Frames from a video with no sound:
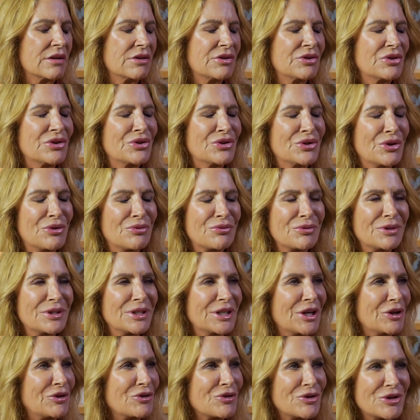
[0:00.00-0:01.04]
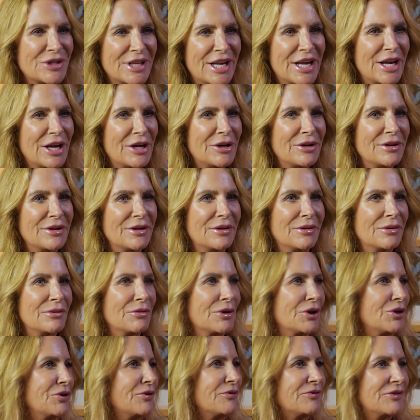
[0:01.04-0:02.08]
you just don't really understand
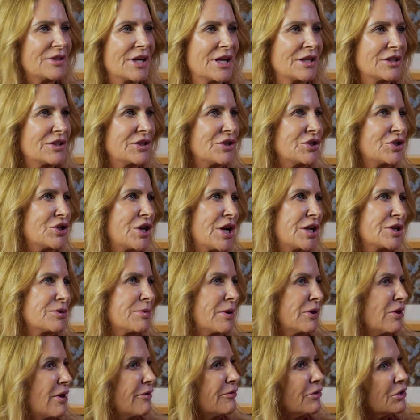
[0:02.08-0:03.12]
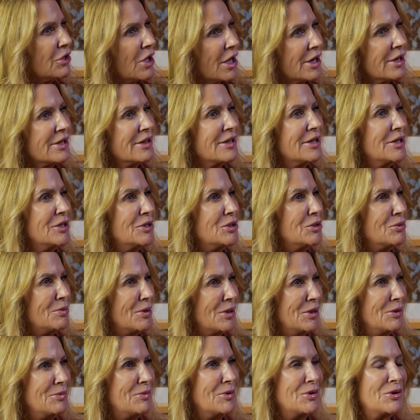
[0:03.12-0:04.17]
what you've done to change my life. A lot of these
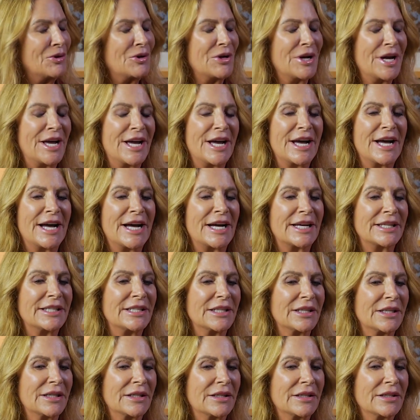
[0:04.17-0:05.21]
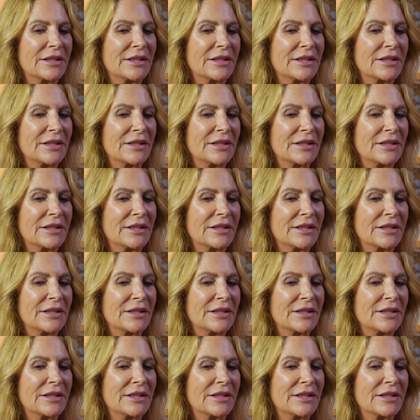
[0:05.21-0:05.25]
people had